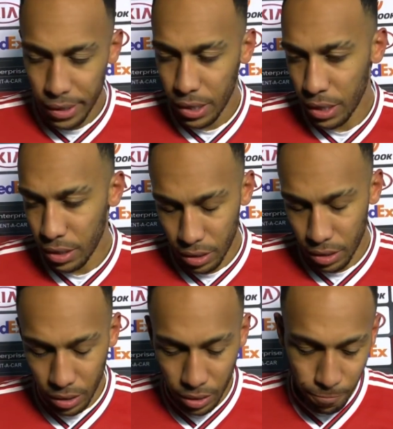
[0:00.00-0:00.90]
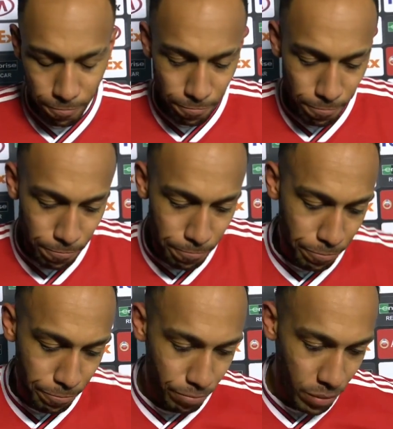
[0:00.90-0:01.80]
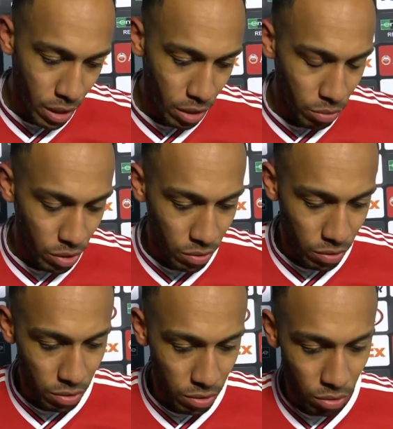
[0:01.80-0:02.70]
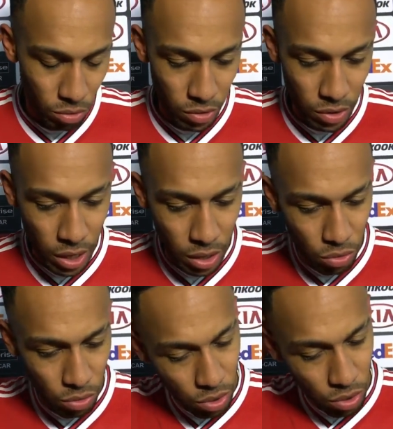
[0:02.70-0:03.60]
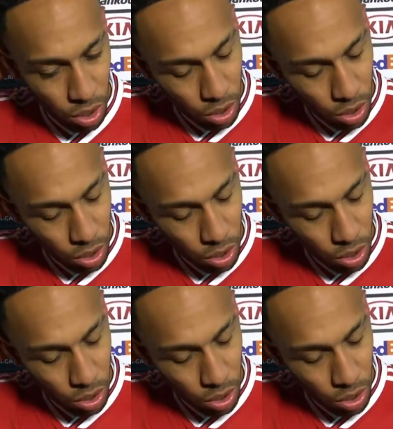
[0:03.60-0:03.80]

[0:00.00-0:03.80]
and um, yeah, it was it was hard to